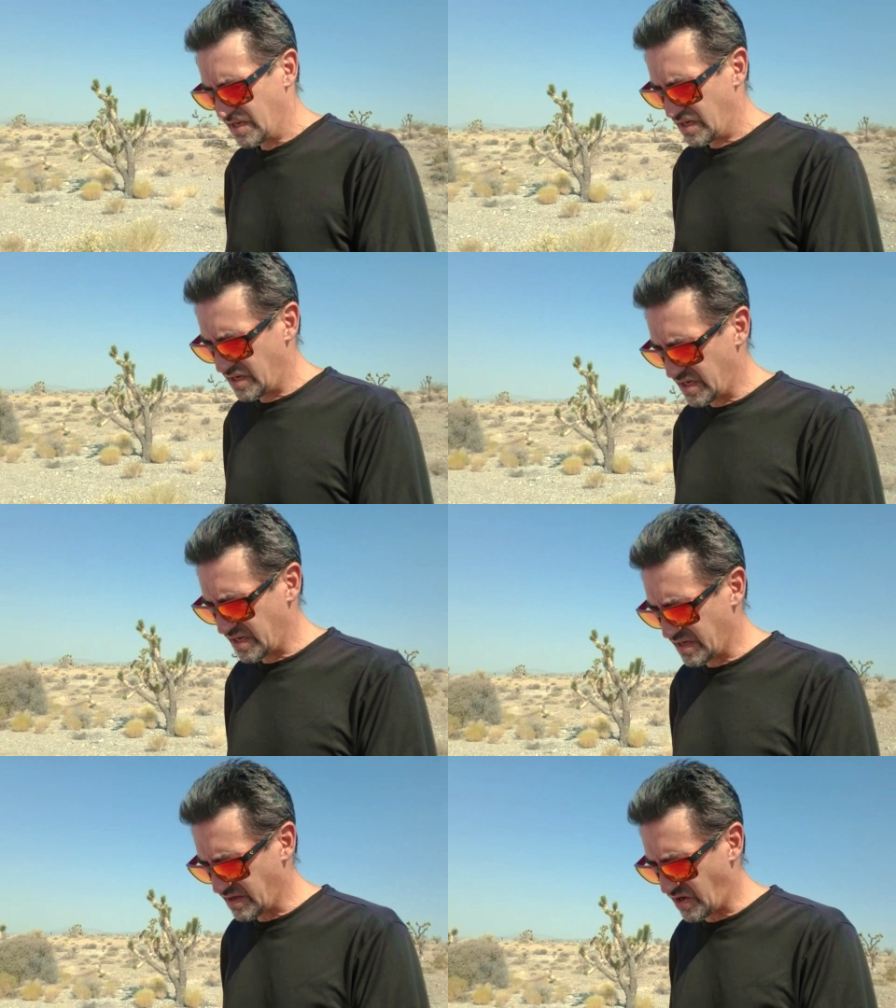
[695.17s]

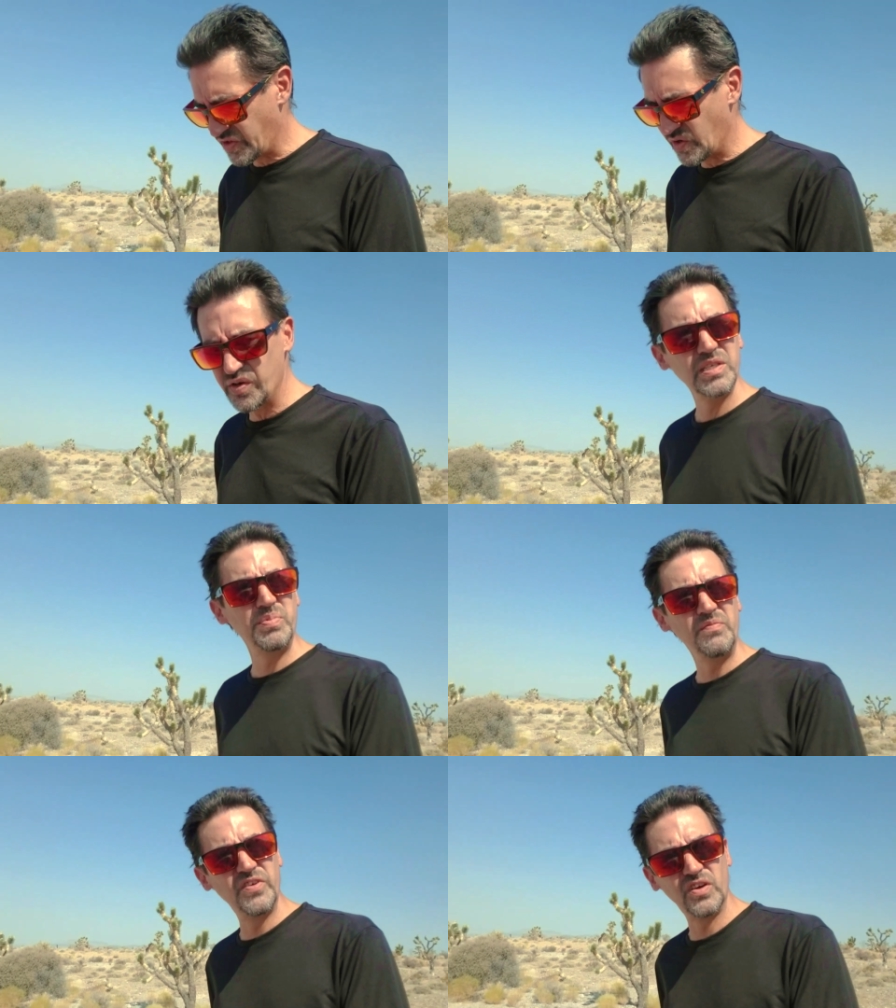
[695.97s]
Although it has
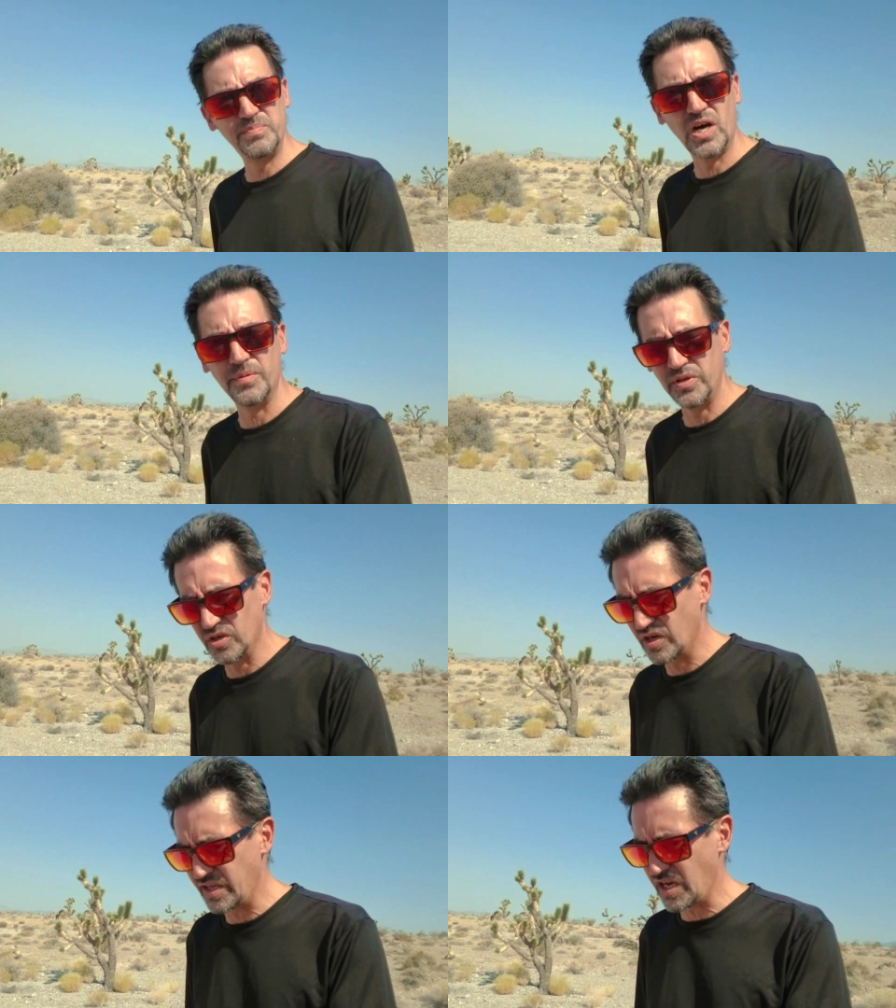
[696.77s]
been very popular.